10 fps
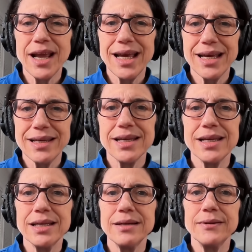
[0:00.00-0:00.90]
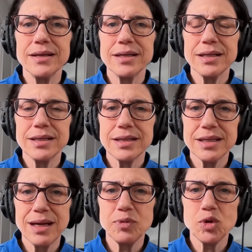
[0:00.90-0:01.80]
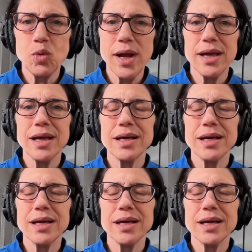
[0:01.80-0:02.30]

had he stepped away,